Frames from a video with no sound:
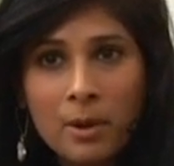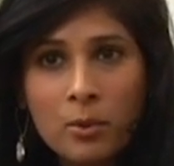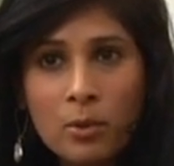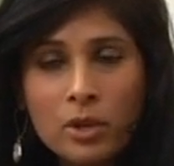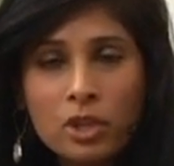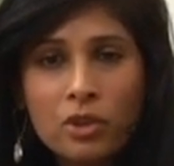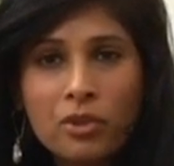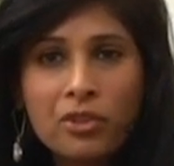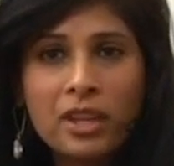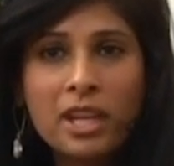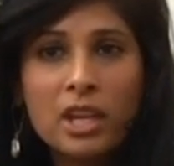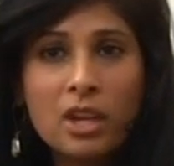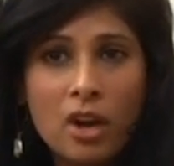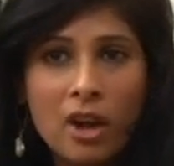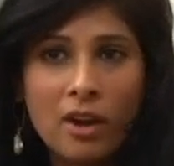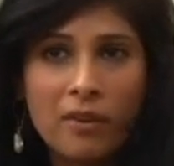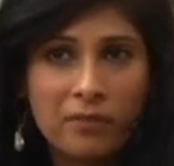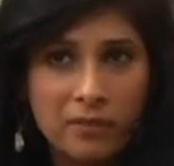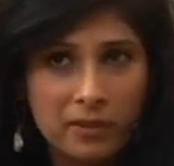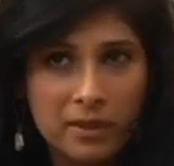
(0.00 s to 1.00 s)
But when you think
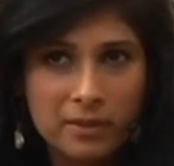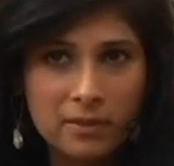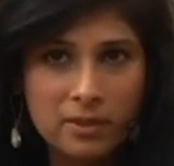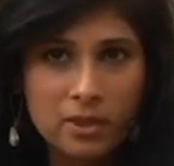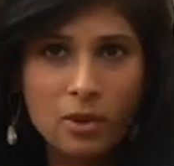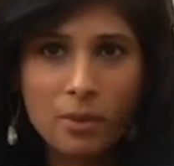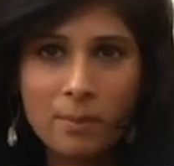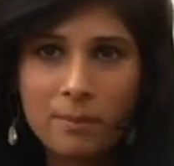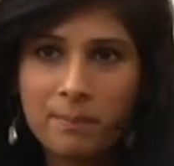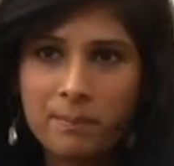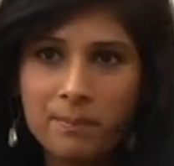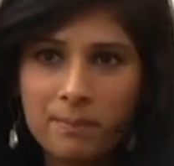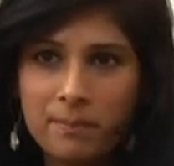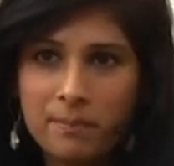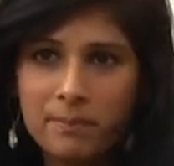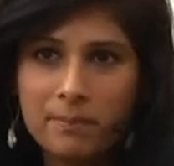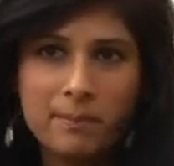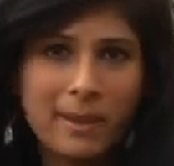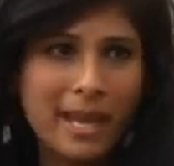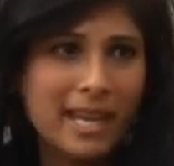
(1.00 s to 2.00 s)
of, you know,
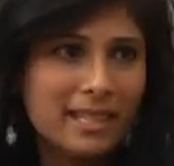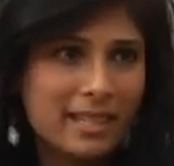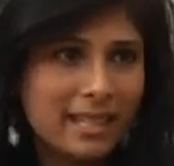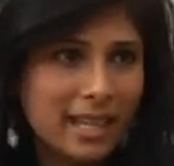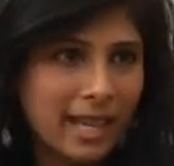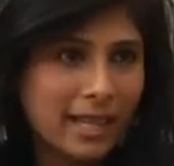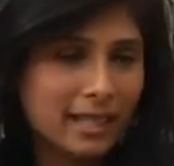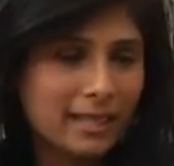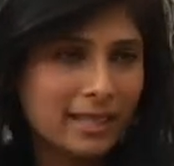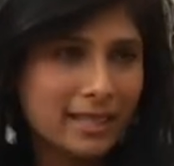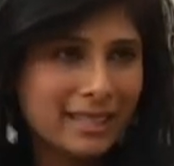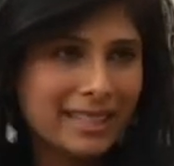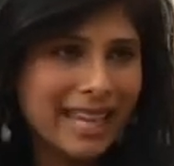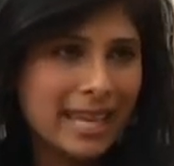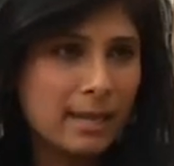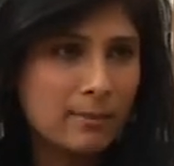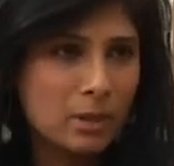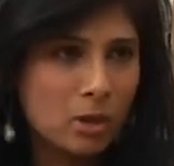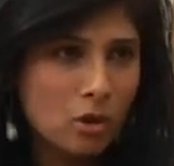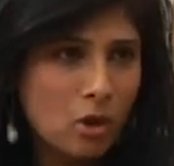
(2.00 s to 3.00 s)
big tech
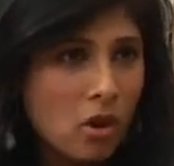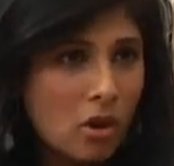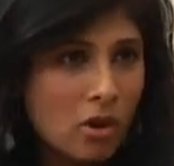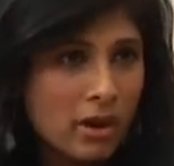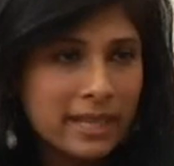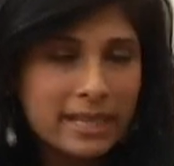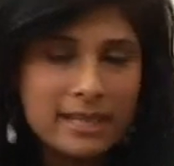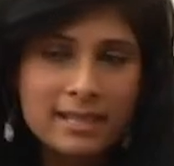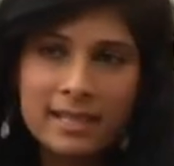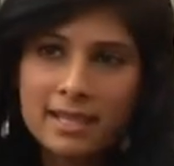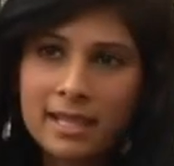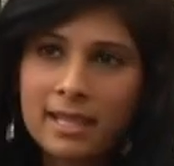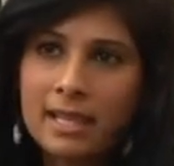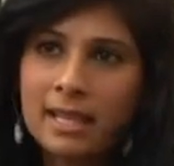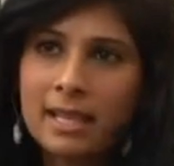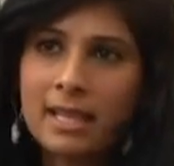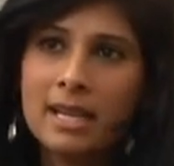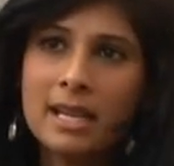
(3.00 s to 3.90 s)
stable coins,